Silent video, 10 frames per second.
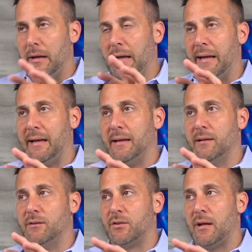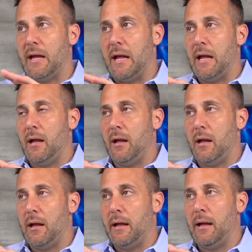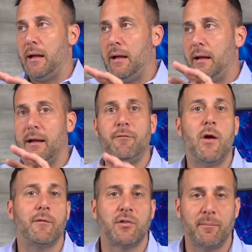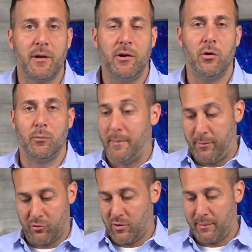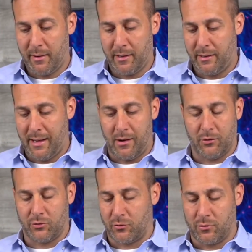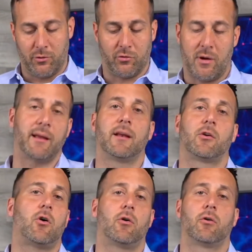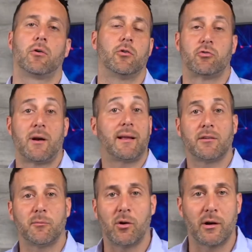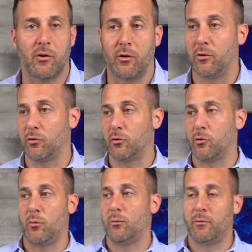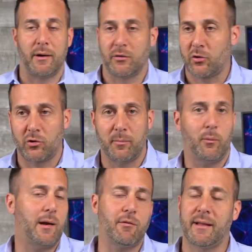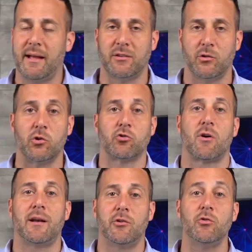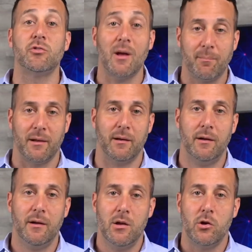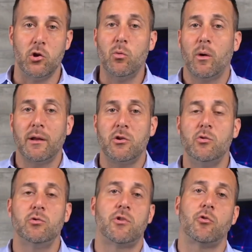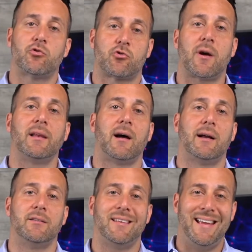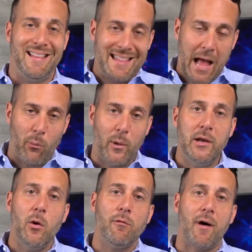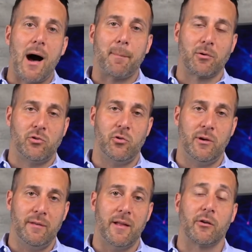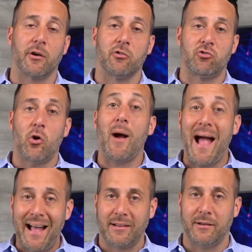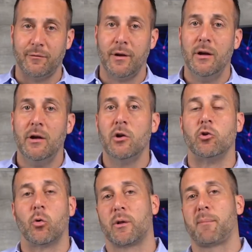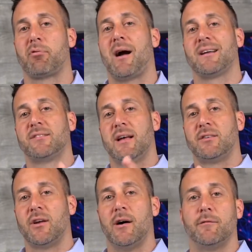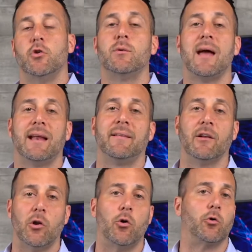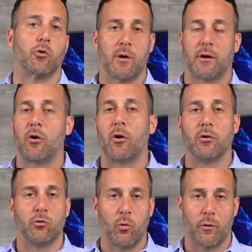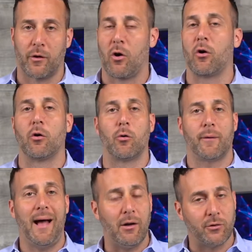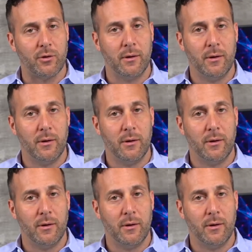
is if you have something to do, maybe you're trying to buy a house, or you're trying to get a car, or you're trying to get some credit cards, or you're ready to start your, whatever the case is, you're trying to do something. You want to use those trade lines in that window of opportunity that are going to show active during the process of you getting the loan or credit cards or the car or the house.